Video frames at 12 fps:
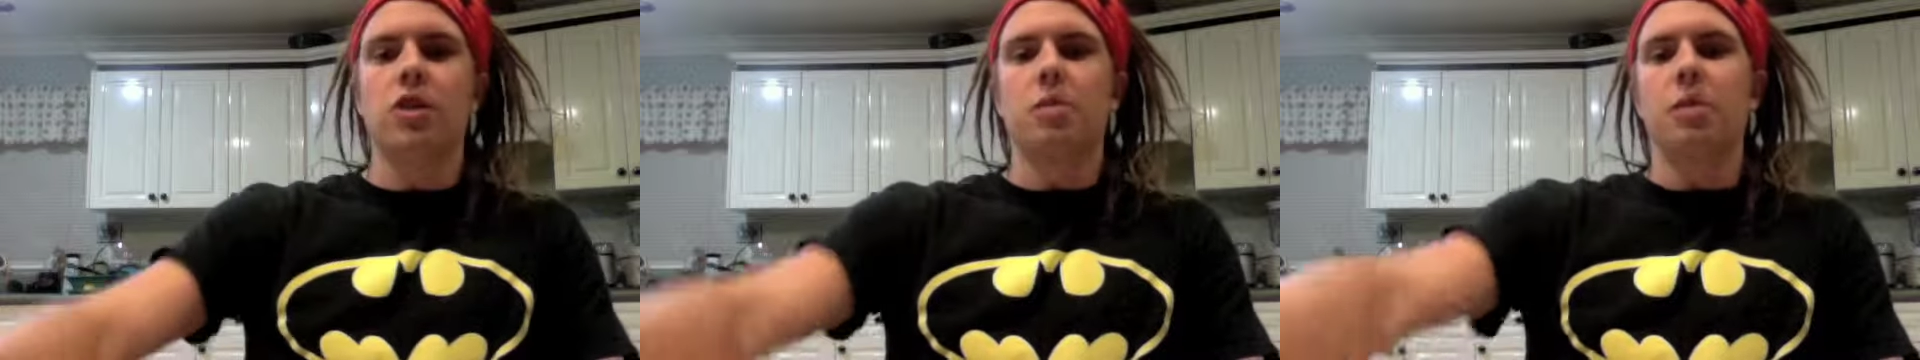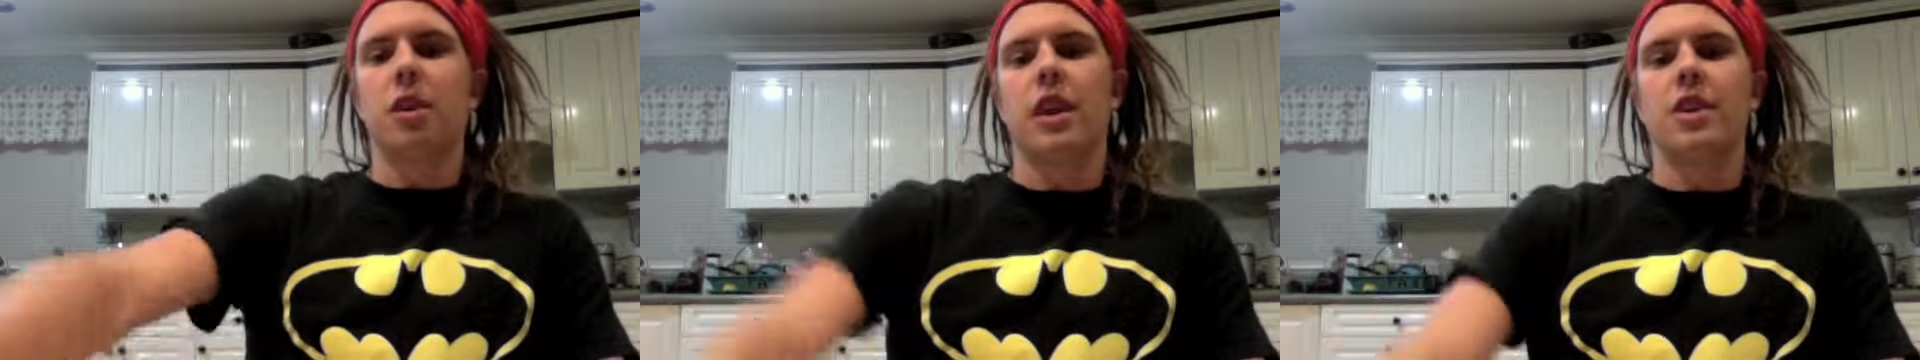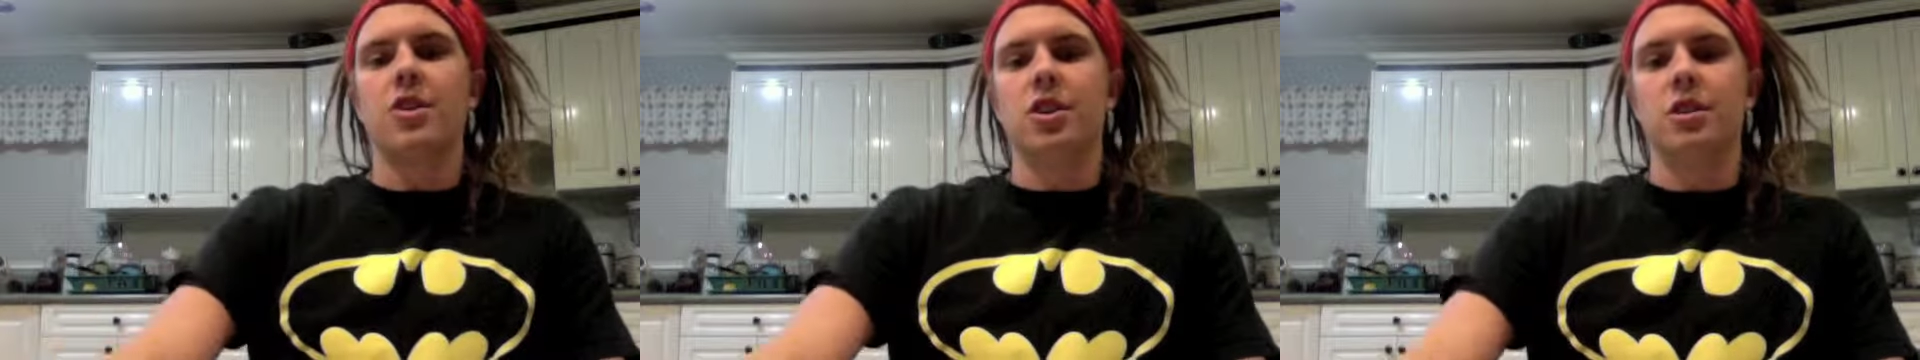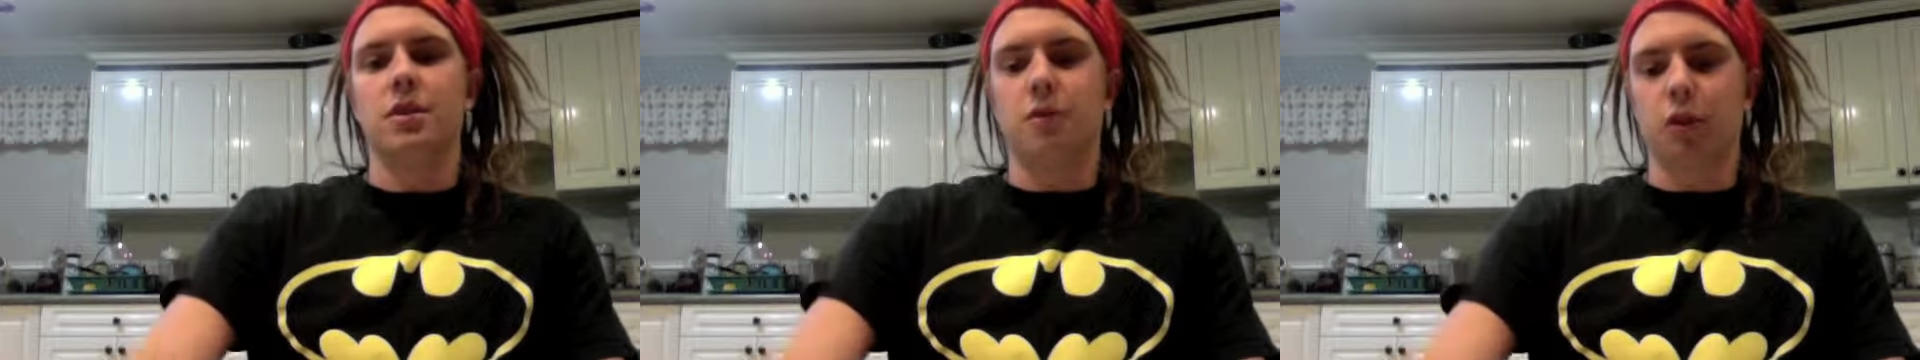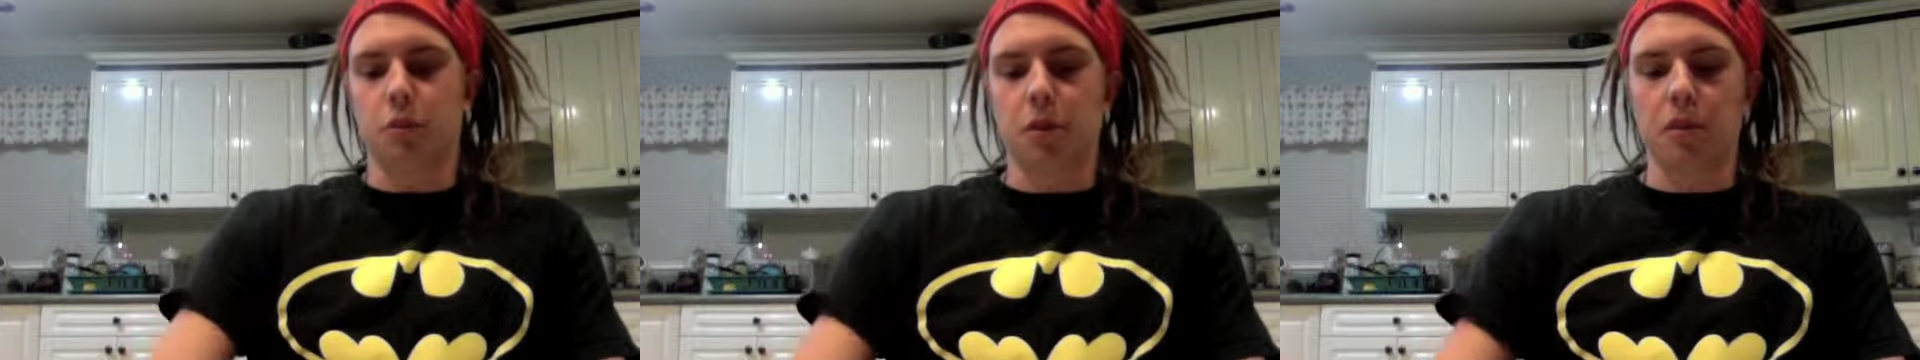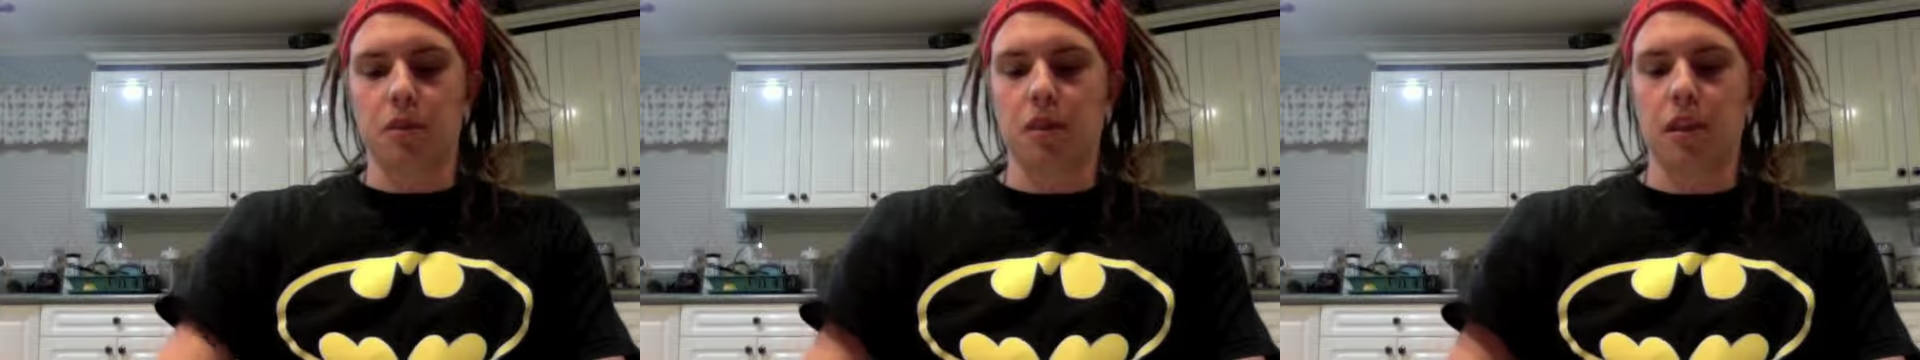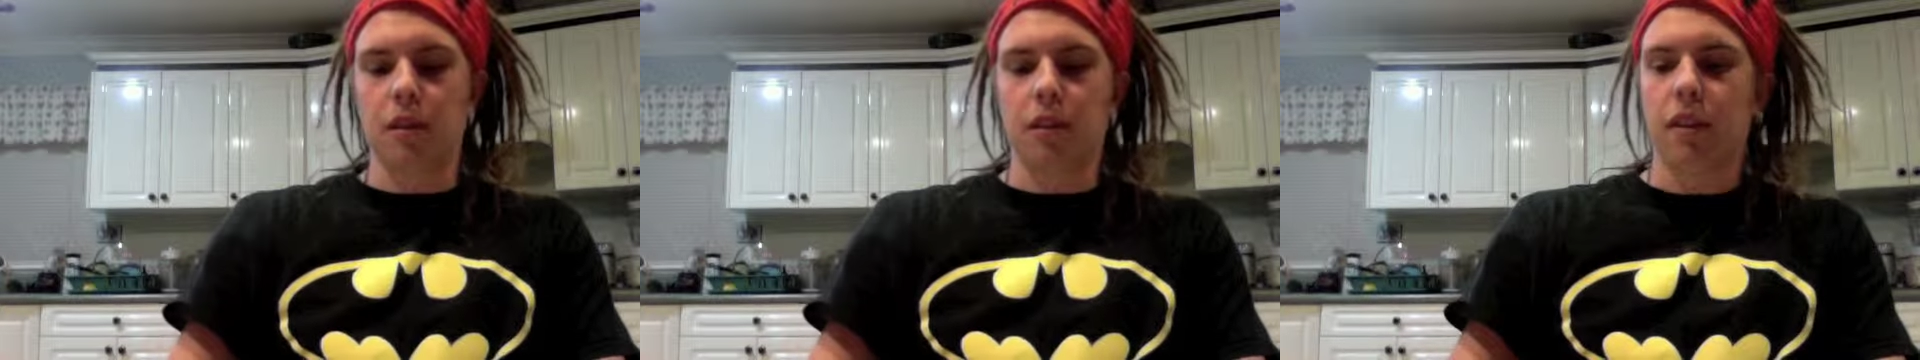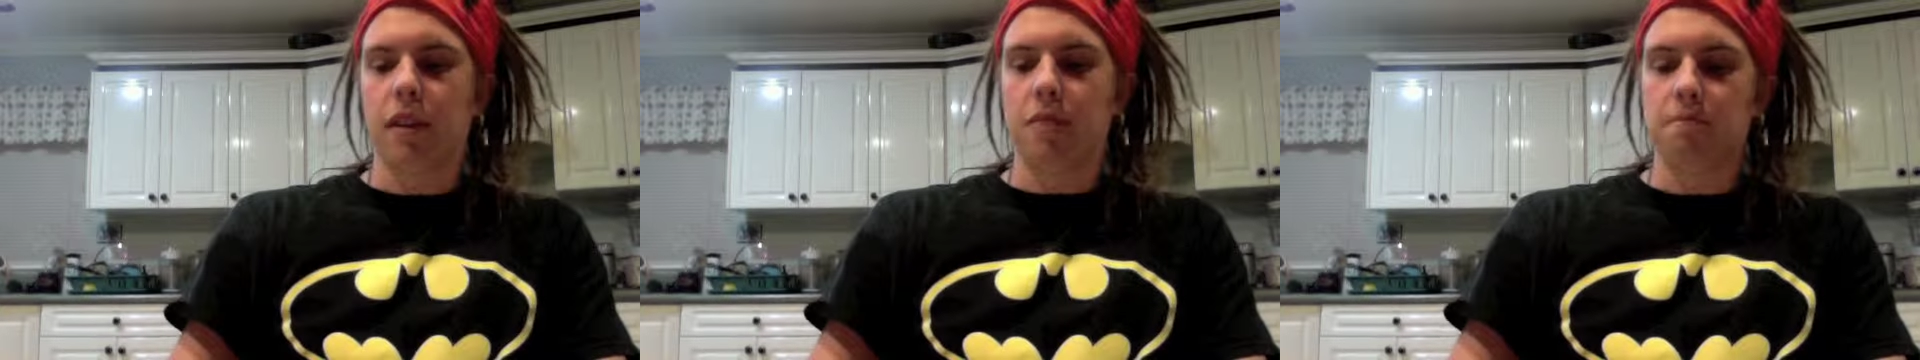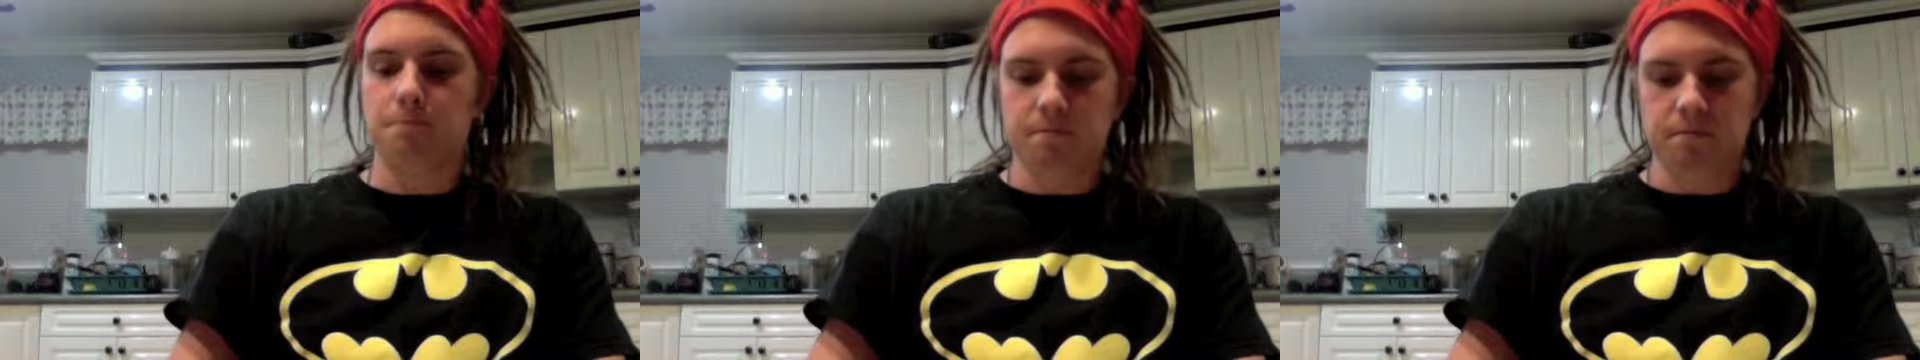jumping on ledges, first person and everything.